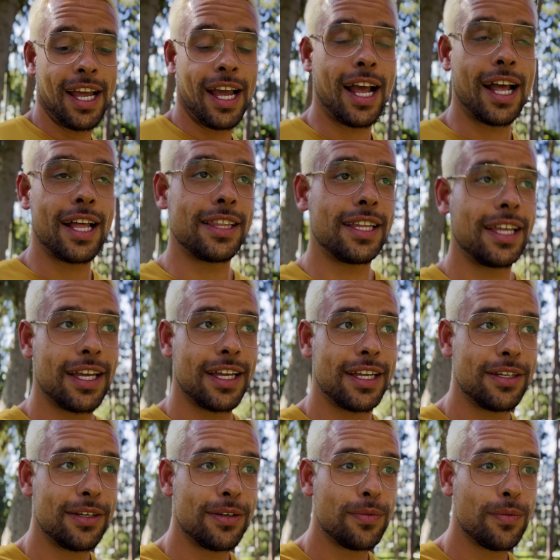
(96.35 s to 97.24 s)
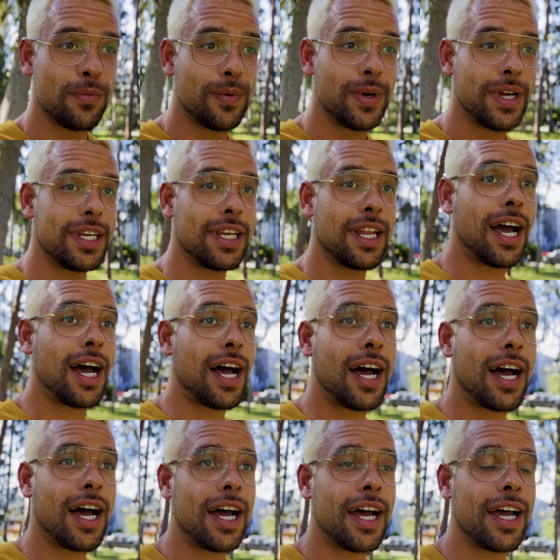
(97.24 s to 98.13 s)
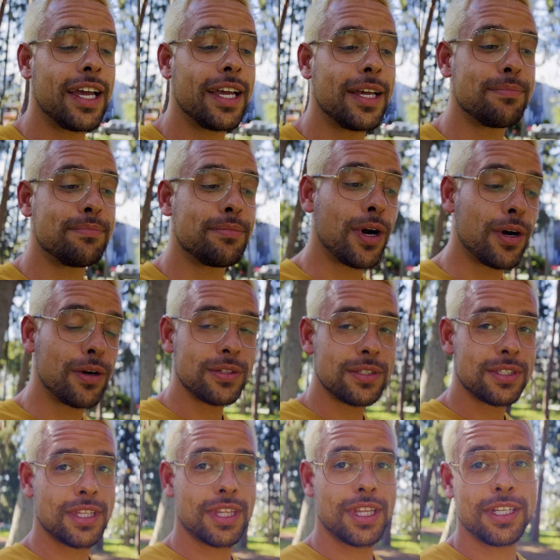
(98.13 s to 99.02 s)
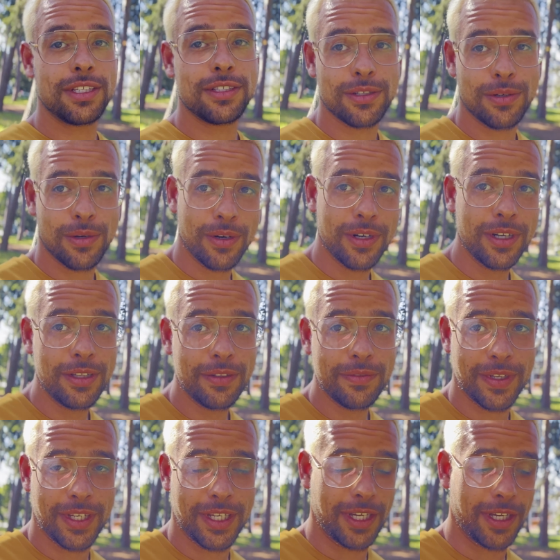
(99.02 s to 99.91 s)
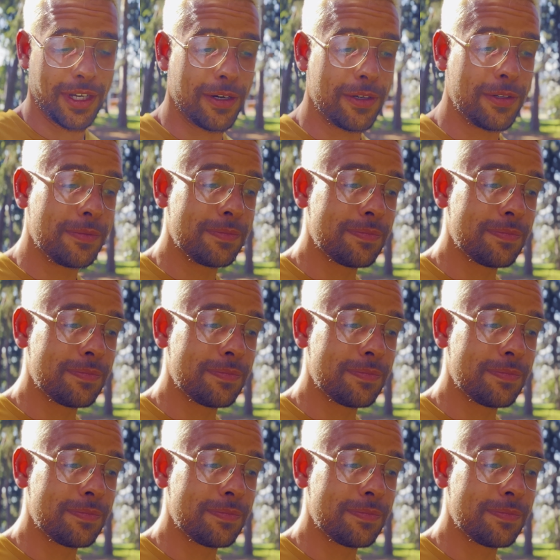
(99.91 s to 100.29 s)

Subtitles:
And then when I post the tutorial video,